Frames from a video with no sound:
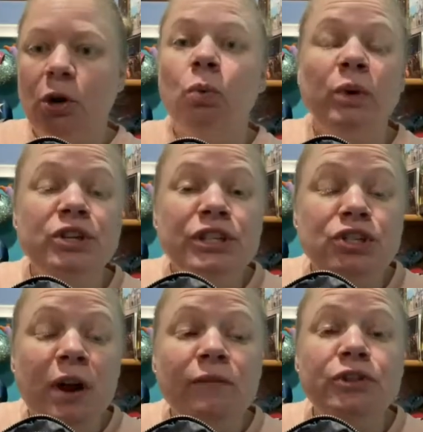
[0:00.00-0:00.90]
We usually
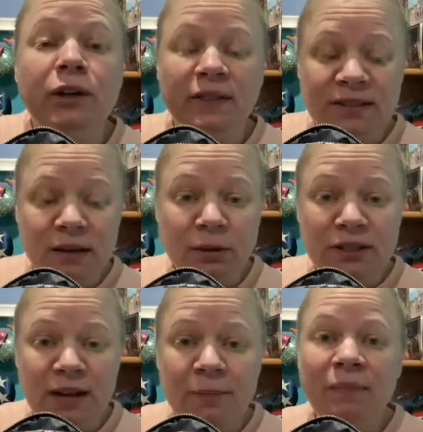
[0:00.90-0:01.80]
travel during the
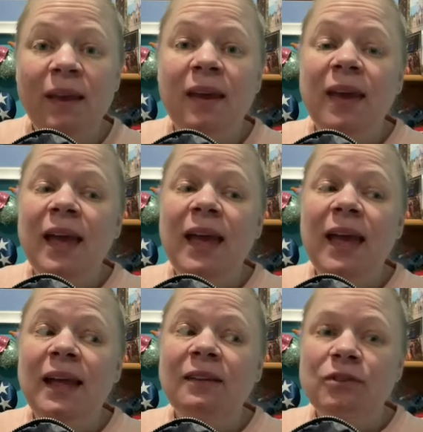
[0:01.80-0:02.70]
summertime,
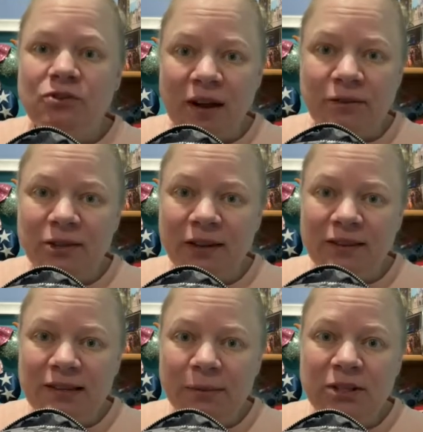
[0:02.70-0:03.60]
and if you travel during the
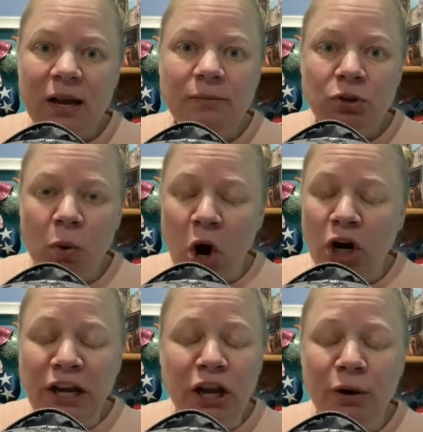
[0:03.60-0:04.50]
summertime, you
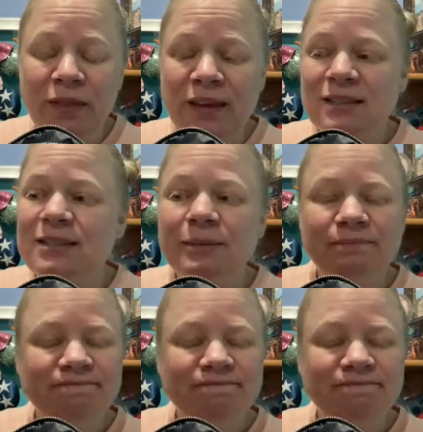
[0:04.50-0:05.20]
already know this.